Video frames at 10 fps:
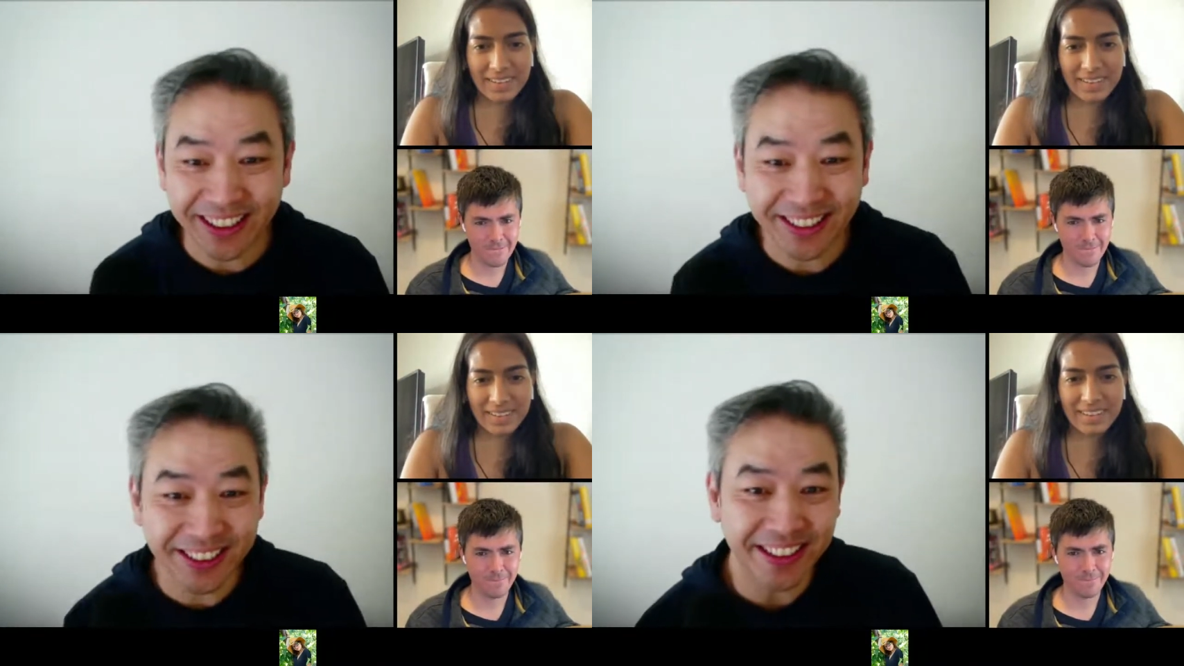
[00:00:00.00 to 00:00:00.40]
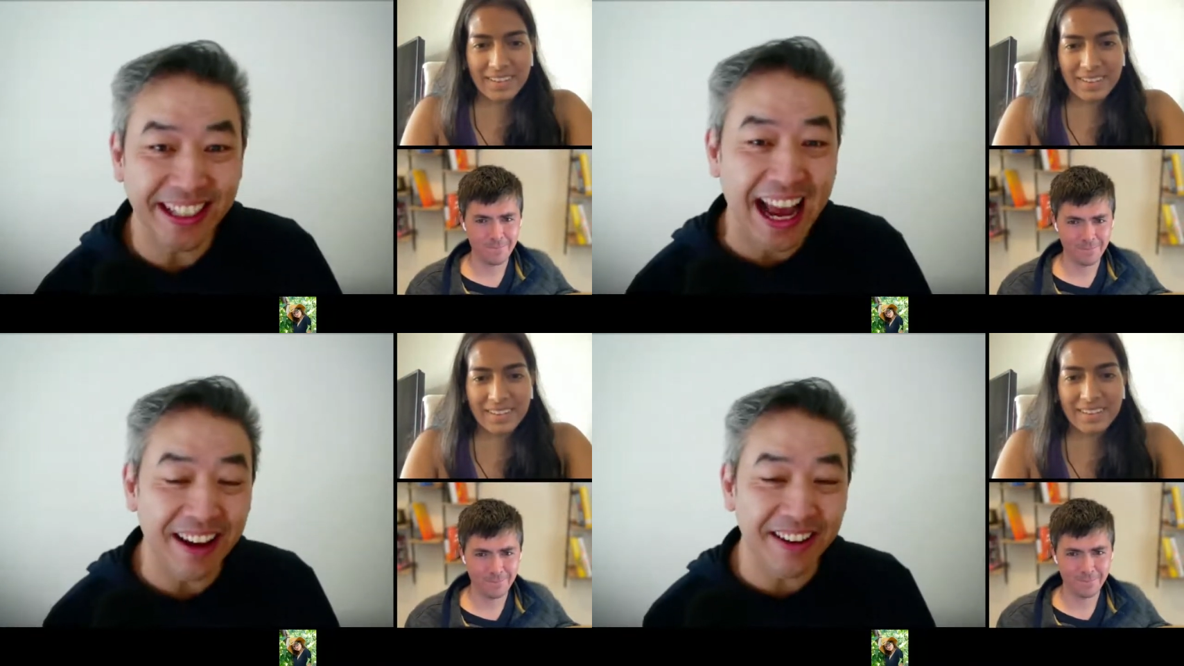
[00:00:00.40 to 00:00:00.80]
Speaker 1: You know, so
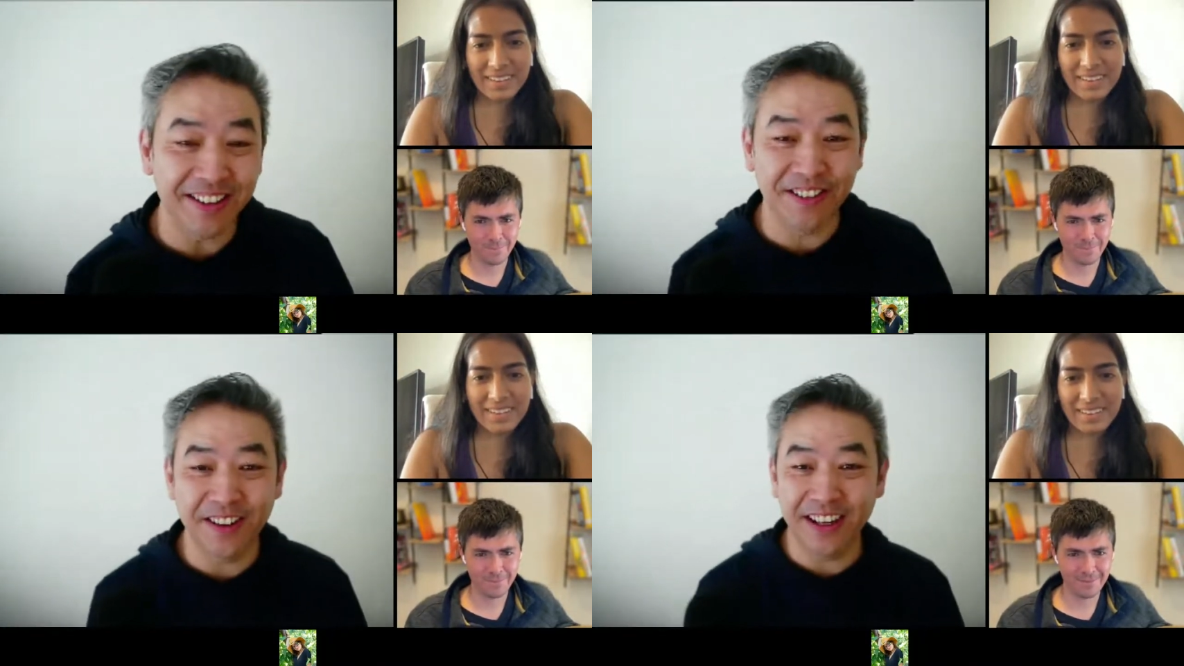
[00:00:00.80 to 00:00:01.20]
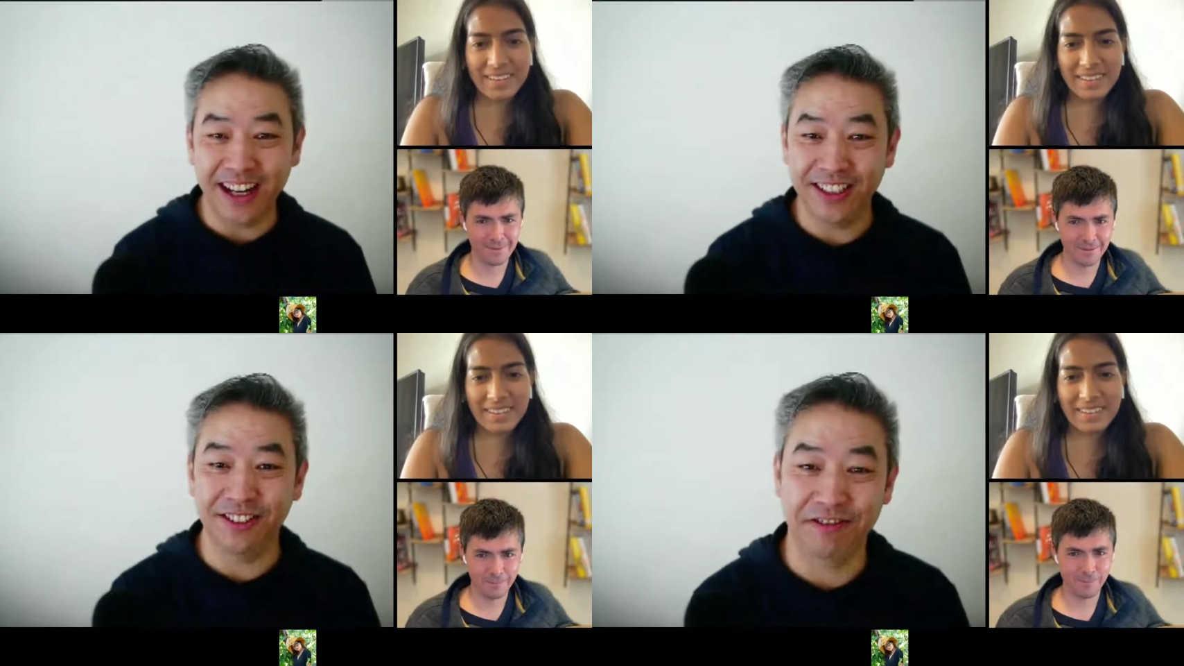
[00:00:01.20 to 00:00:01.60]
like how to
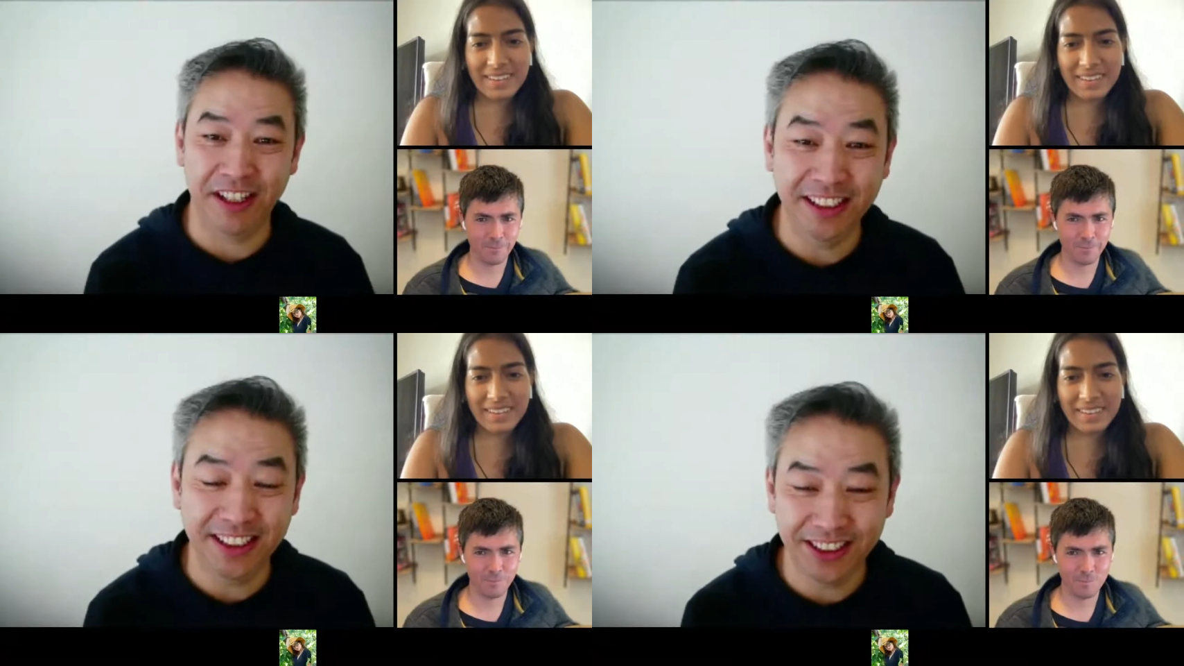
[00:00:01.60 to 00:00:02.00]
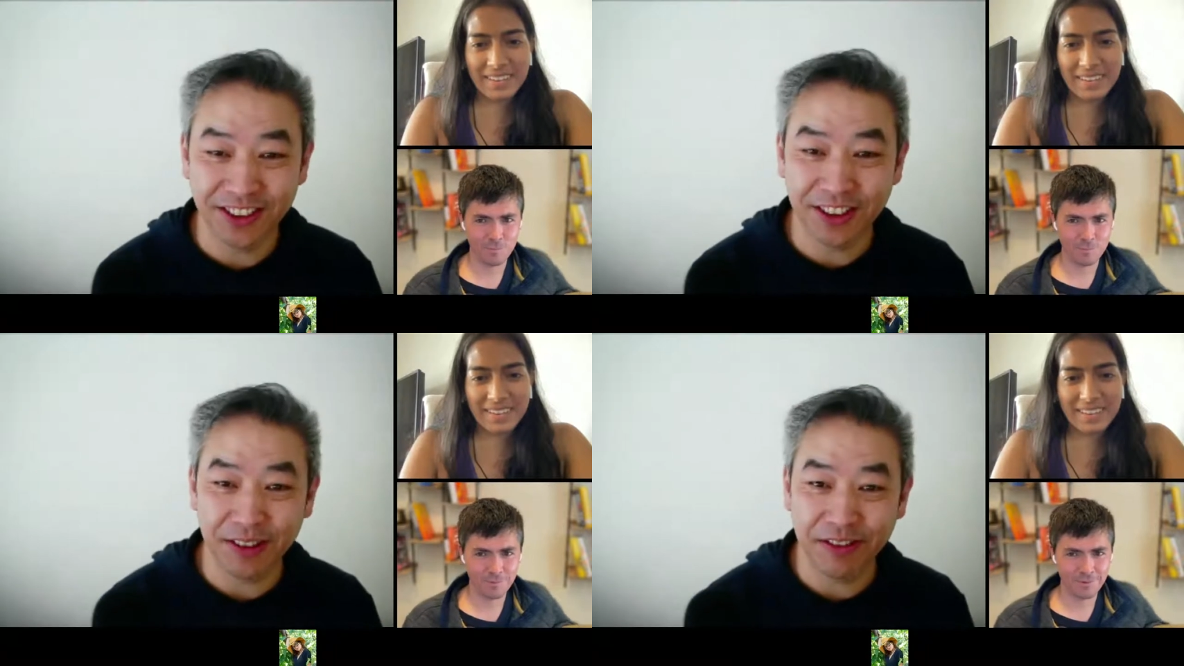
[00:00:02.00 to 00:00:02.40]
organize your friends to do
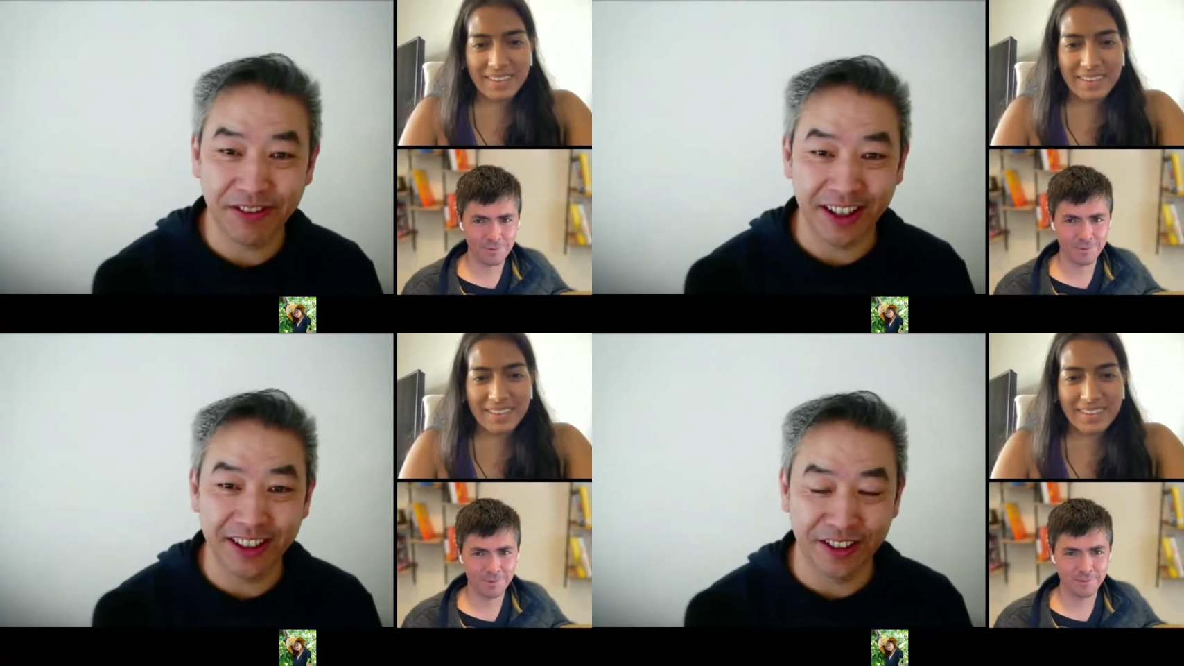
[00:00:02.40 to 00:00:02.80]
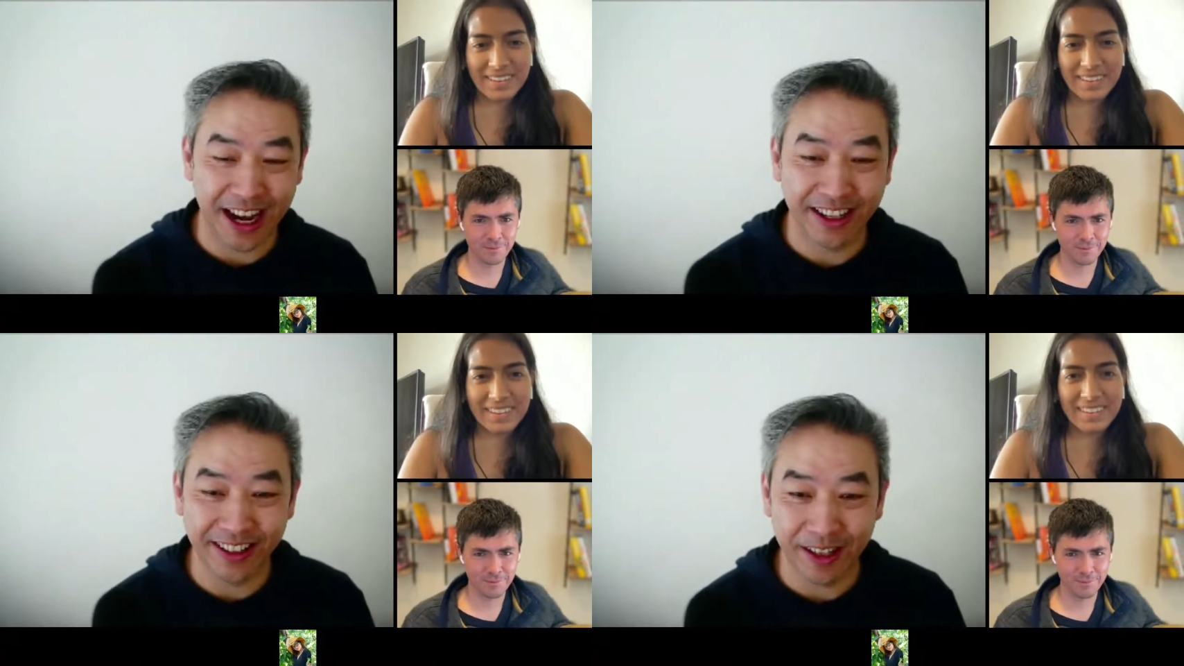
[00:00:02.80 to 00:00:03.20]
something fun or
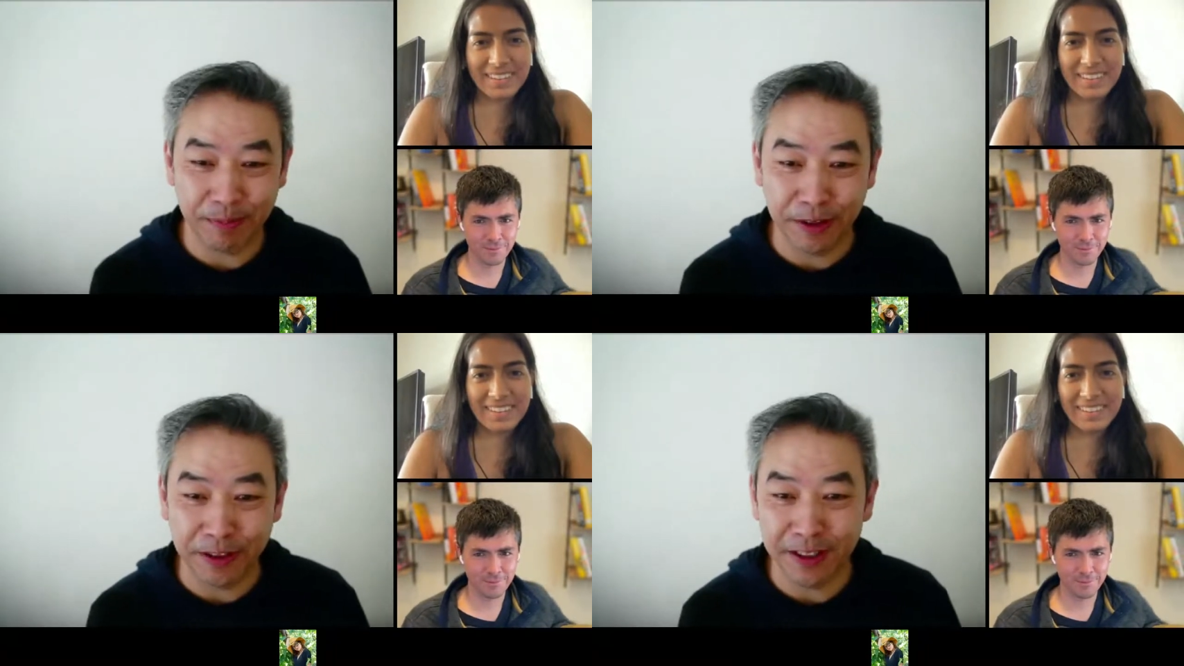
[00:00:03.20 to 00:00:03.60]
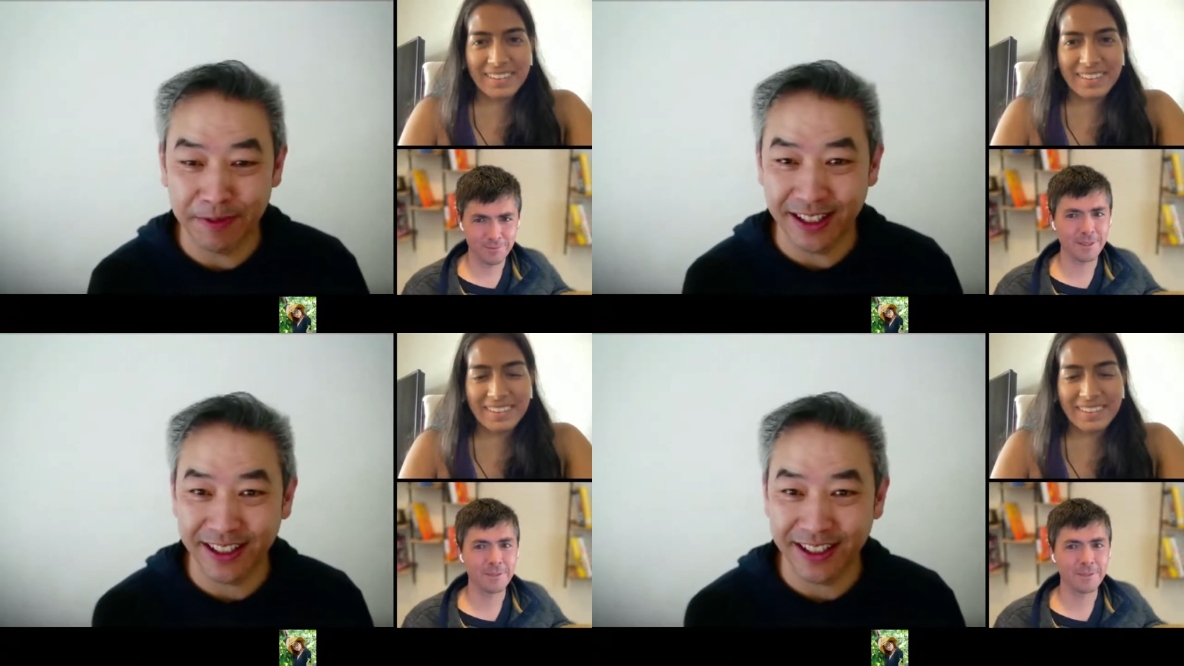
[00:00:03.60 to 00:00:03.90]
how to like build something.